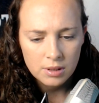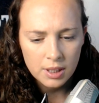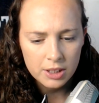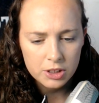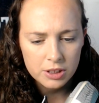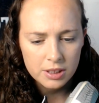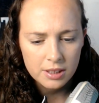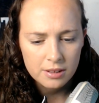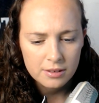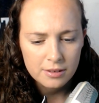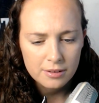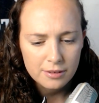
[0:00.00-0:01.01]
Actually,
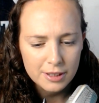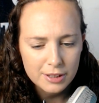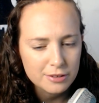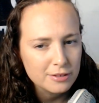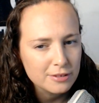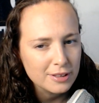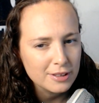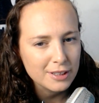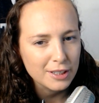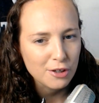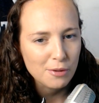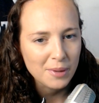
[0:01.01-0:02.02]
let's kind
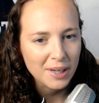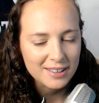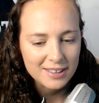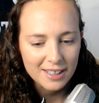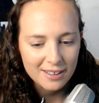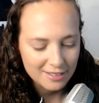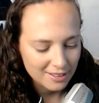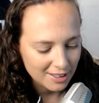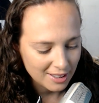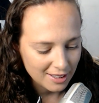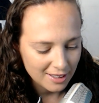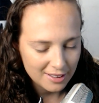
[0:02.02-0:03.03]
of go back to that,
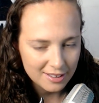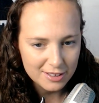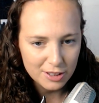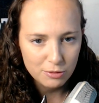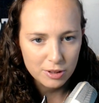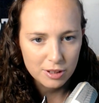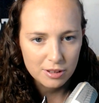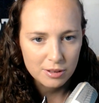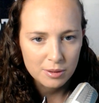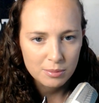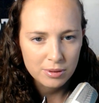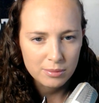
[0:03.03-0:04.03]
because I don't want to
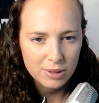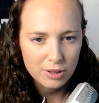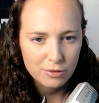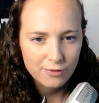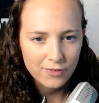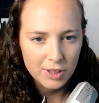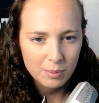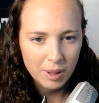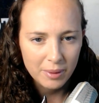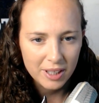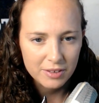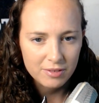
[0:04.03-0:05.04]
put my own foot in my
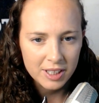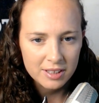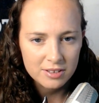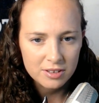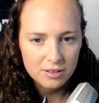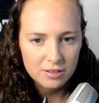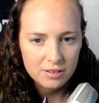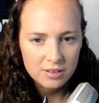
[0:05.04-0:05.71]
mouth, right? So,